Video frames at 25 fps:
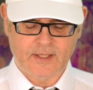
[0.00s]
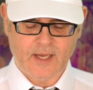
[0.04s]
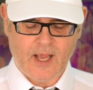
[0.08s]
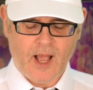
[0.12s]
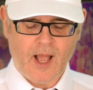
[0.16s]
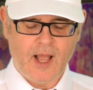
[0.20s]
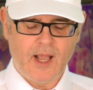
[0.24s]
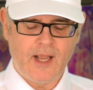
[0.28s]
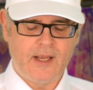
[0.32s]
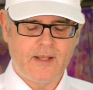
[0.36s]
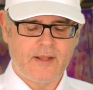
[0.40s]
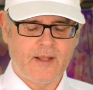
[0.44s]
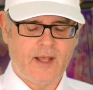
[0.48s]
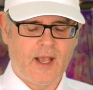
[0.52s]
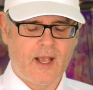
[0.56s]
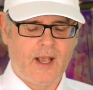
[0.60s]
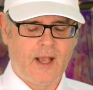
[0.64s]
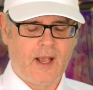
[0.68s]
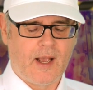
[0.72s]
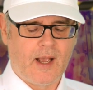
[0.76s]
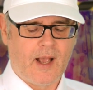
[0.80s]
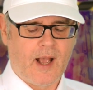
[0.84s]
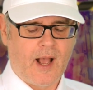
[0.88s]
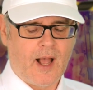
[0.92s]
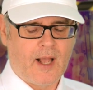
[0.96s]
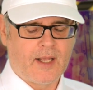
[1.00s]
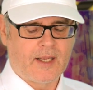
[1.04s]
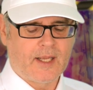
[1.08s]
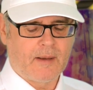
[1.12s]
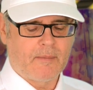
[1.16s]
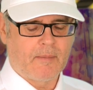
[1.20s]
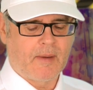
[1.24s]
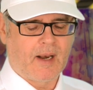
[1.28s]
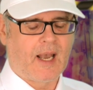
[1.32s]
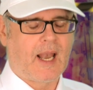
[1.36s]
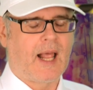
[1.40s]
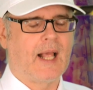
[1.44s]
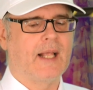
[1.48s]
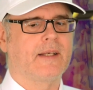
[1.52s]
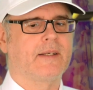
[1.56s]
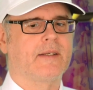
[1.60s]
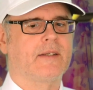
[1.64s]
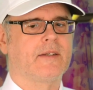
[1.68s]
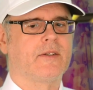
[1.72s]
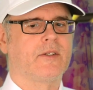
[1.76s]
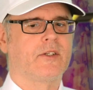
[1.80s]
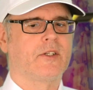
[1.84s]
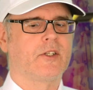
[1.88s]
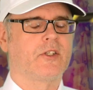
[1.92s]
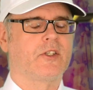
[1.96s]
Hi there, I am glad
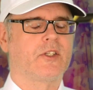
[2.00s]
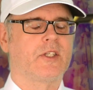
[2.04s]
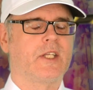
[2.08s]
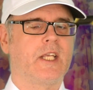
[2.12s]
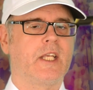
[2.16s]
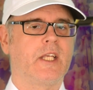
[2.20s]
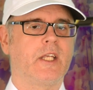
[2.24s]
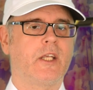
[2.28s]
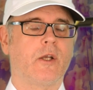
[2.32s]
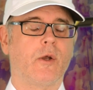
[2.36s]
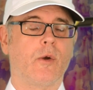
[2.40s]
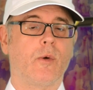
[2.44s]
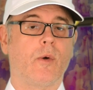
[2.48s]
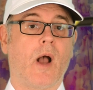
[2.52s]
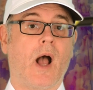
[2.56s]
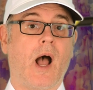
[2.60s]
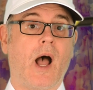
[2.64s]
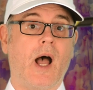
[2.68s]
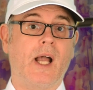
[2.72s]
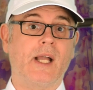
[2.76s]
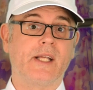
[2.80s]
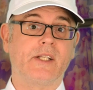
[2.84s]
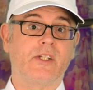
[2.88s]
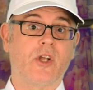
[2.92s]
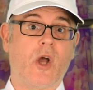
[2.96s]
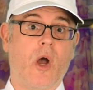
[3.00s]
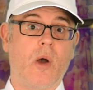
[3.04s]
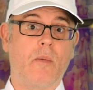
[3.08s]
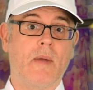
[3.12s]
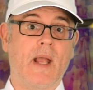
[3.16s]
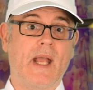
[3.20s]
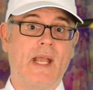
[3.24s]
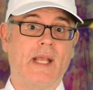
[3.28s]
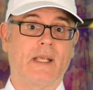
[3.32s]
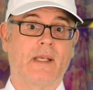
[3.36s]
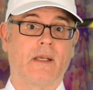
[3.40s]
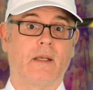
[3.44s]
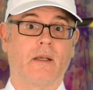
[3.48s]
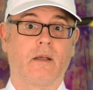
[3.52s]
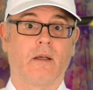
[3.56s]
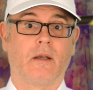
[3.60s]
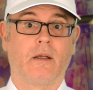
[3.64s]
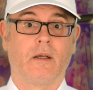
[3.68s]
to see you. Hi, Tomek.